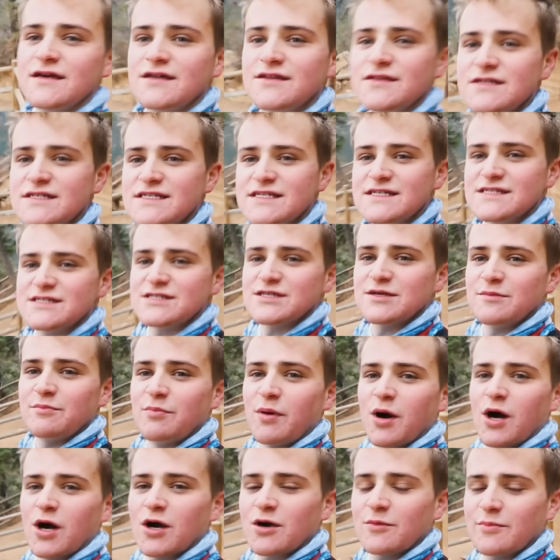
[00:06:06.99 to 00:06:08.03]
This is the
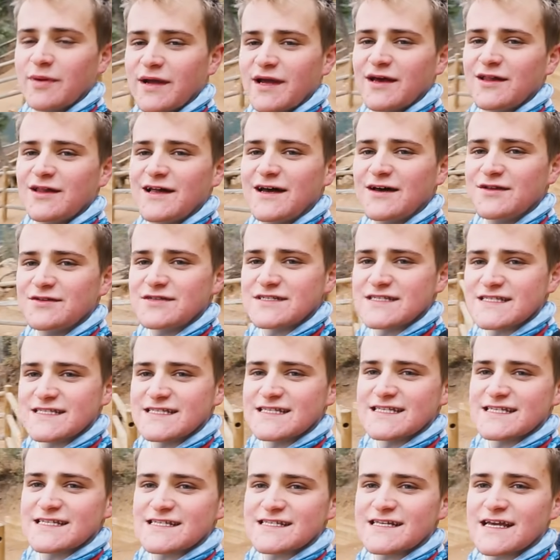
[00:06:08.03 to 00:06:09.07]
bar bailout. This is
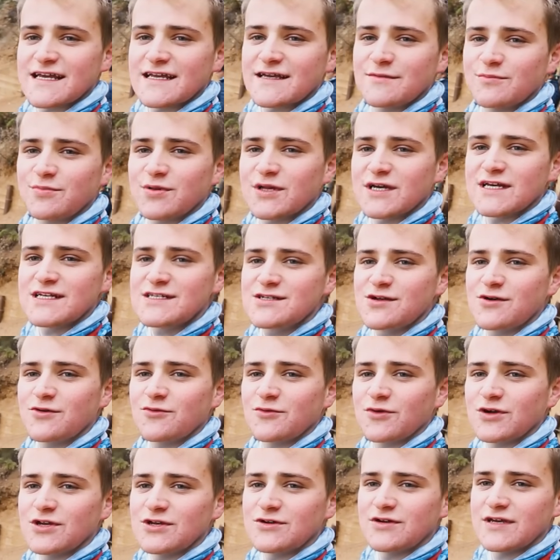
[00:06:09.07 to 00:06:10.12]
the second place
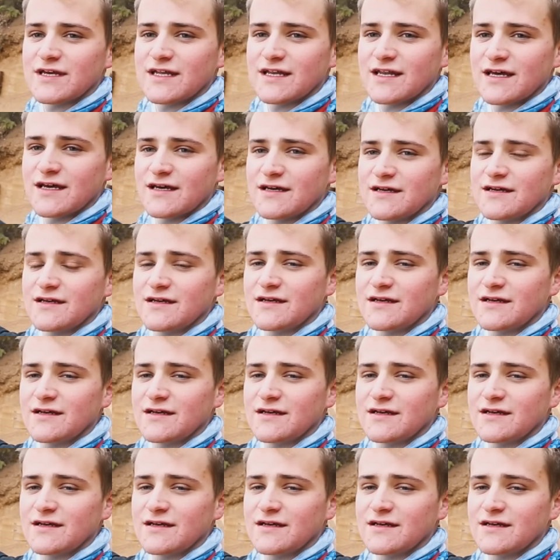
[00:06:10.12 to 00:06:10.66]
where you can